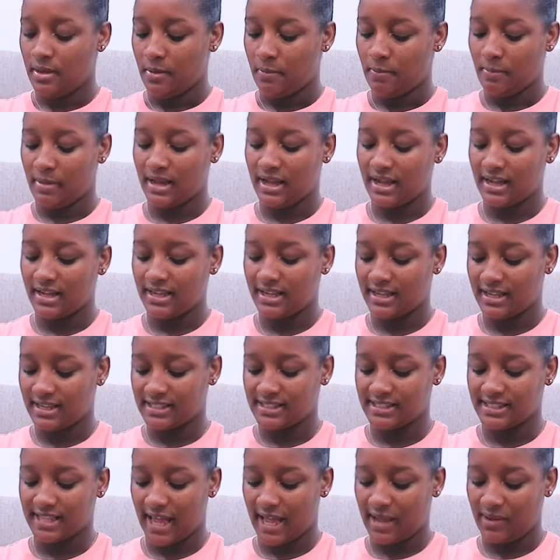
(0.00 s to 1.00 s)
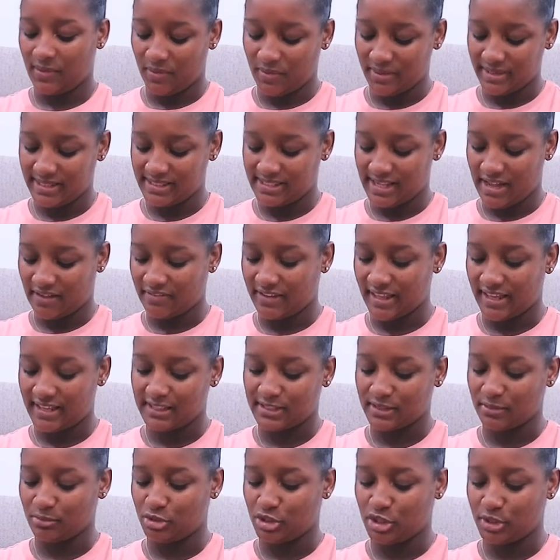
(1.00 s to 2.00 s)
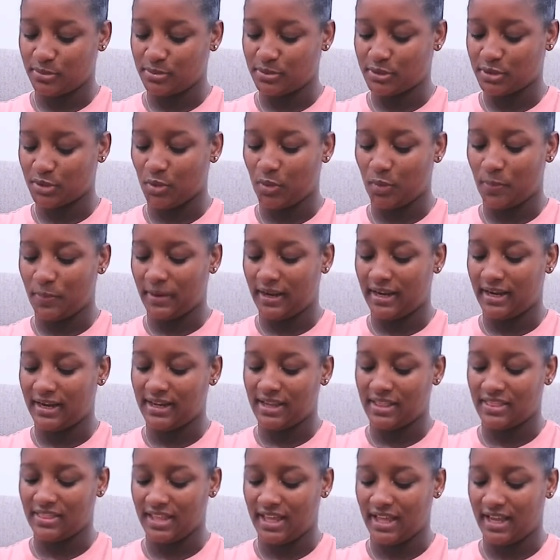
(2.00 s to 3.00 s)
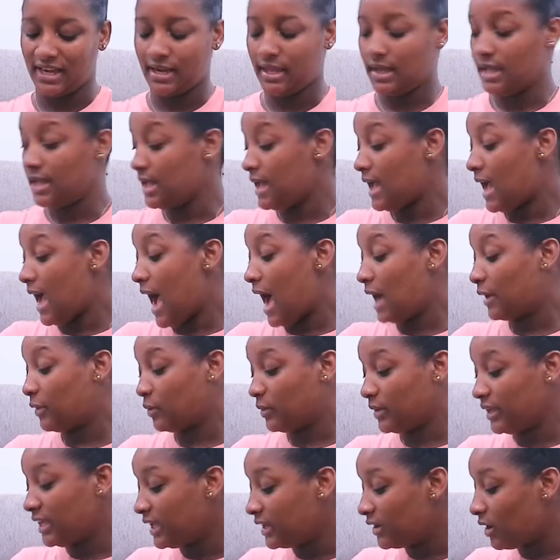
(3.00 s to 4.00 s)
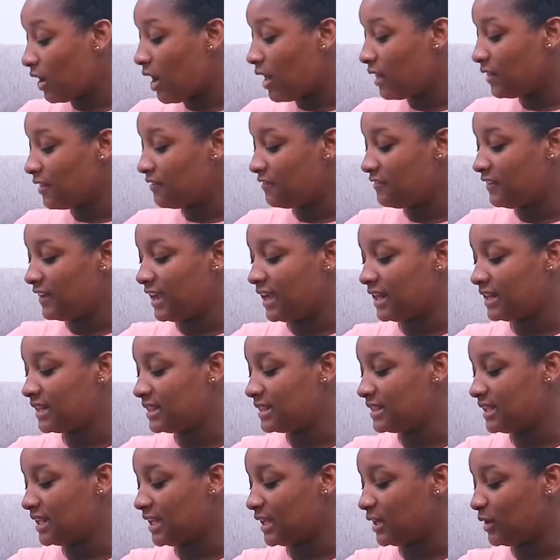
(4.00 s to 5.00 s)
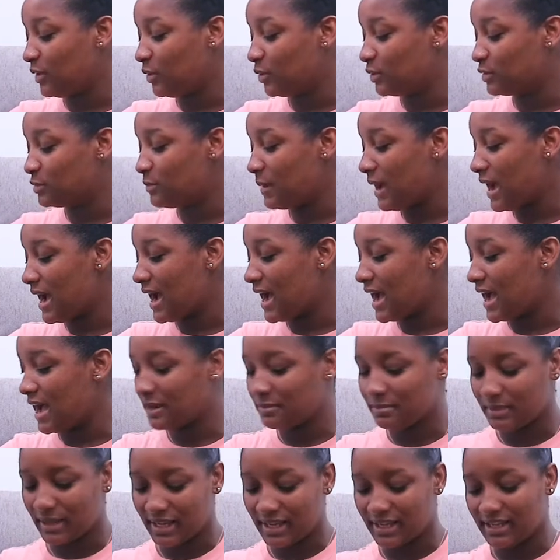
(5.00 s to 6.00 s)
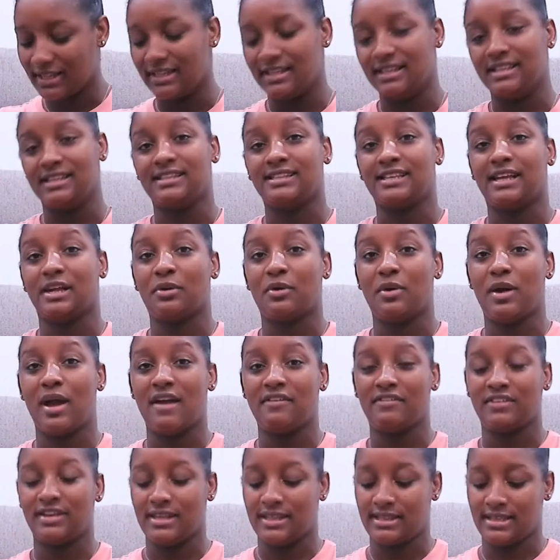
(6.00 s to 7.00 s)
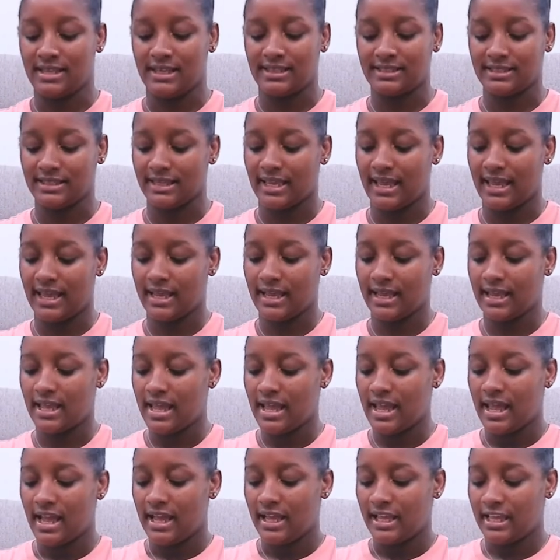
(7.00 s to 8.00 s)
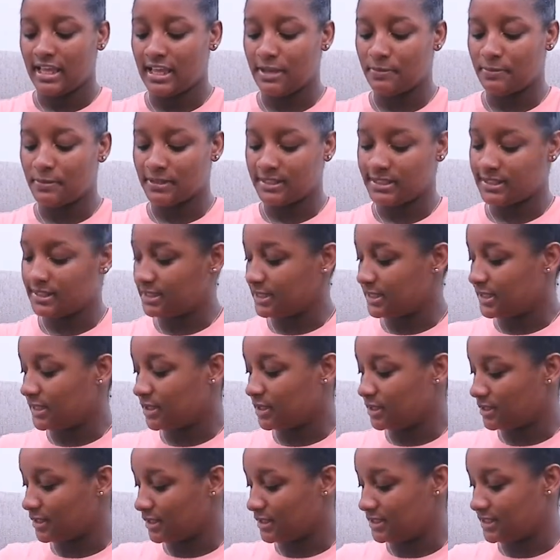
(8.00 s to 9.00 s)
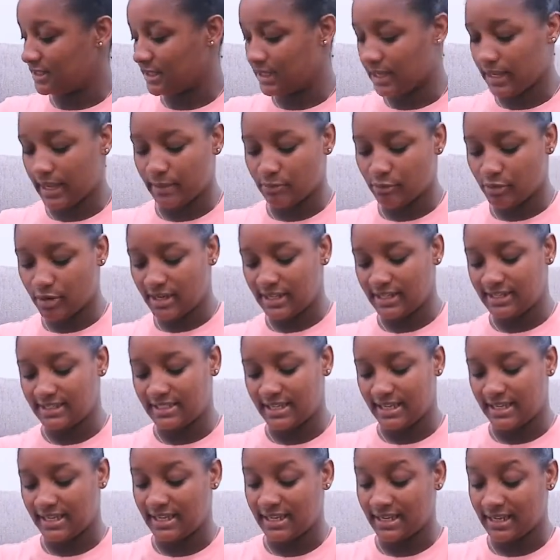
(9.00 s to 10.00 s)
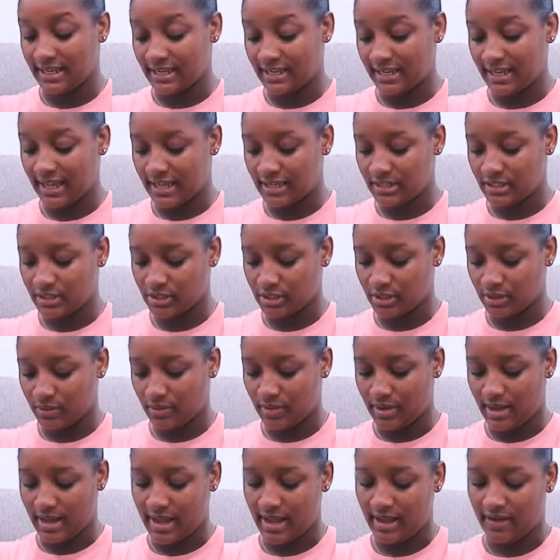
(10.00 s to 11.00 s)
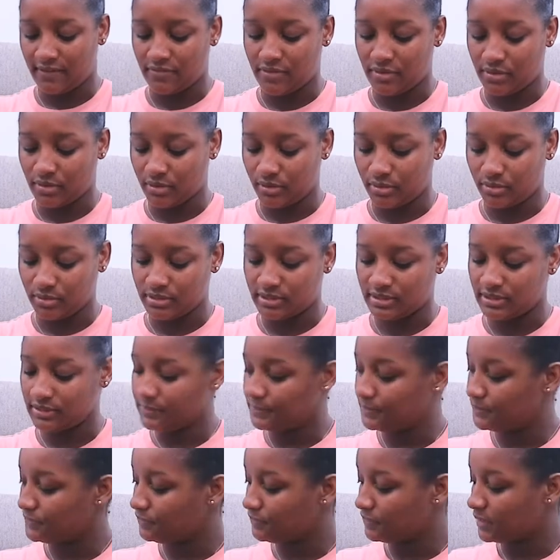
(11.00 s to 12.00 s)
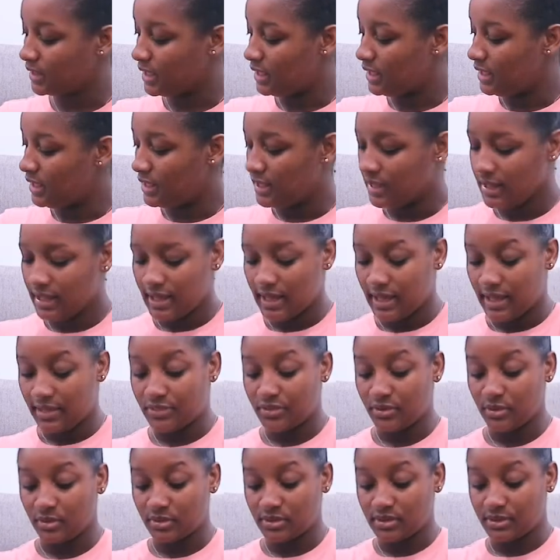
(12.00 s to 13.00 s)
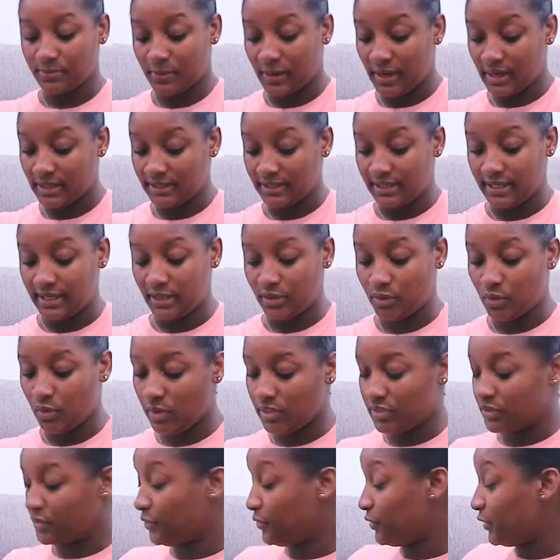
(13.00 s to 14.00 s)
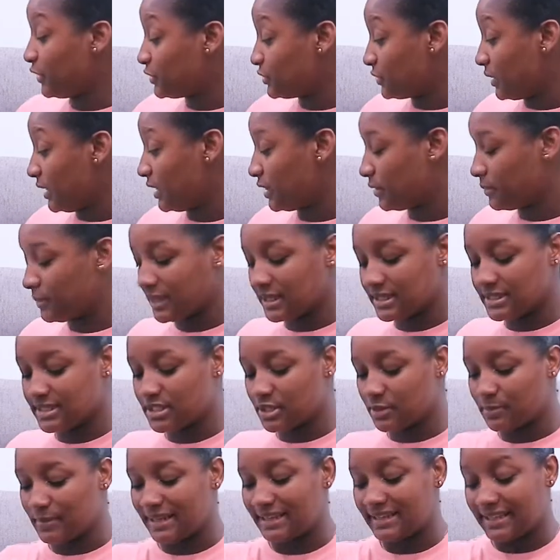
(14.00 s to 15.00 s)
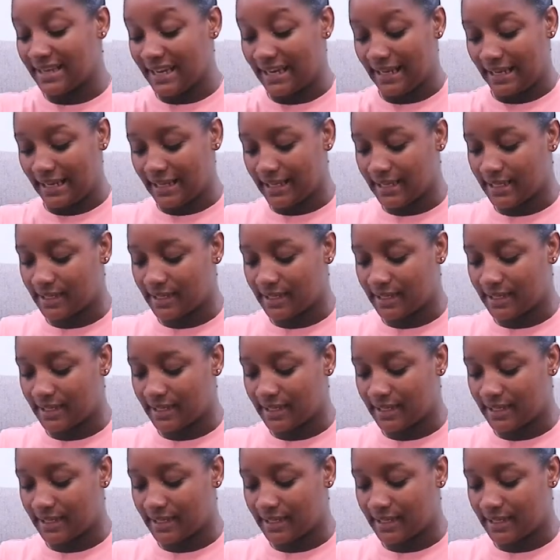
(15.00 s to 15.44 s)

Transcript: Because I always have like some chips open and then I don't eat all of it and then it goes bad because I don't have anything to like keep it sealed until like I'm ready to eat it again. So I have those. And those apparently can go on the refrigerator because they're magnetic.